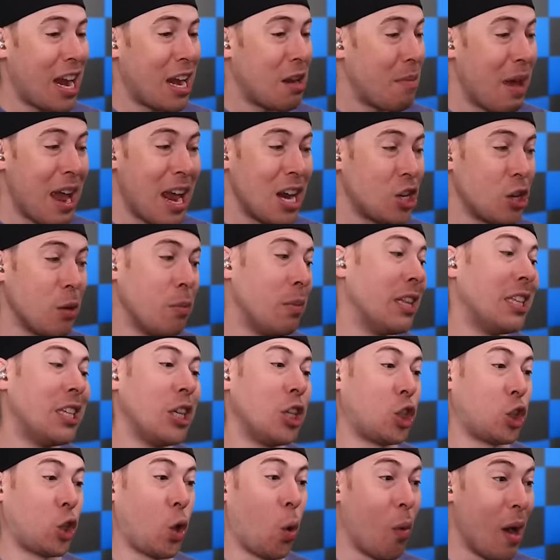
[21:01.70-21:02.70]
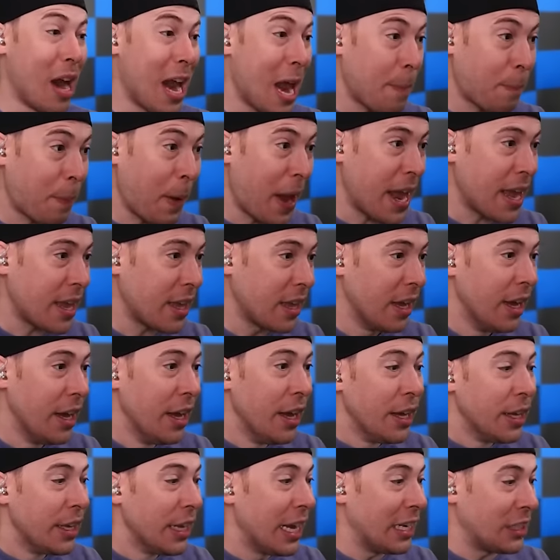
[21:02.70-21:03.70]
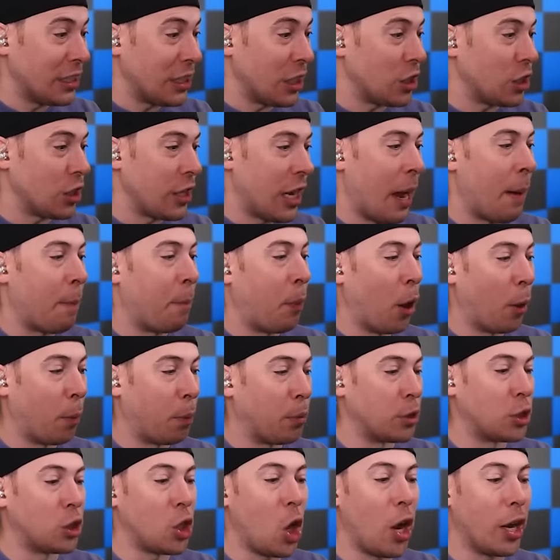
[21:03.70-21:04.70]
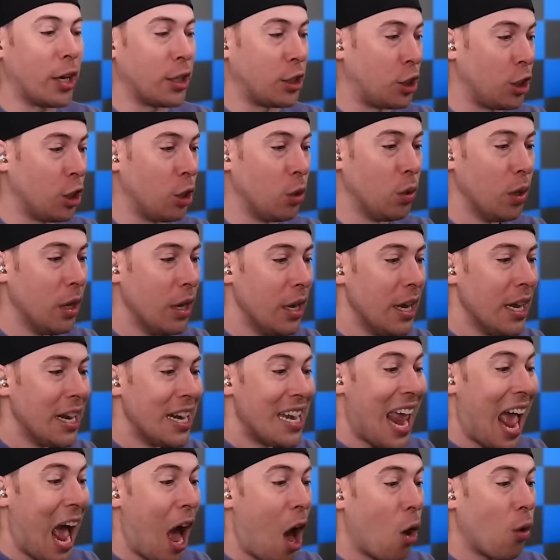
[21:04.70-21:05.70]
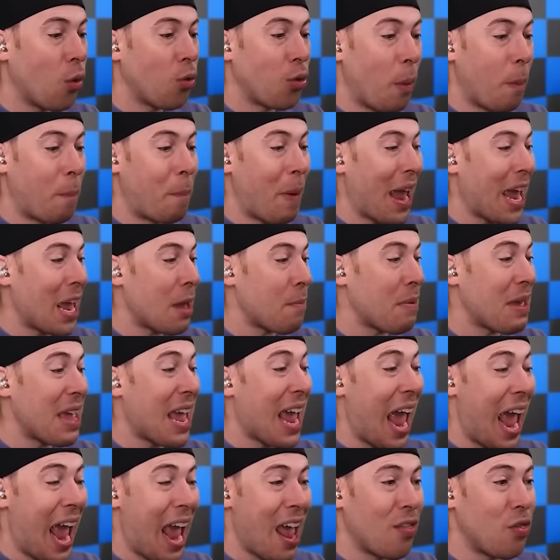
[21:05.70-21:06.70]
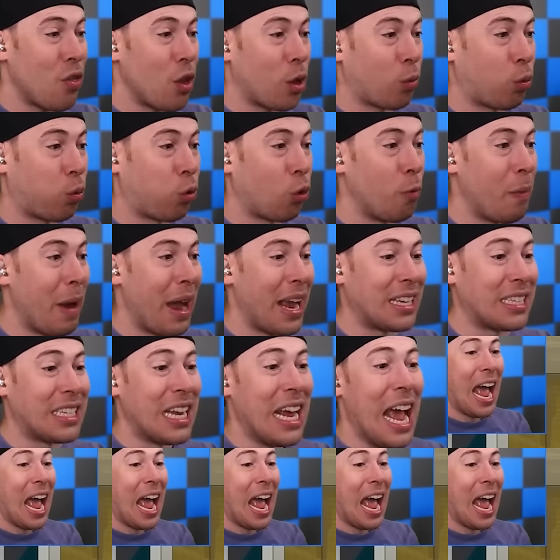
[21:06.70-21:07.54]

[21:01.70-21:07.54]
animation, but this is creepy. This is, yeah, Purple saw it too. Now the baby and the crewmates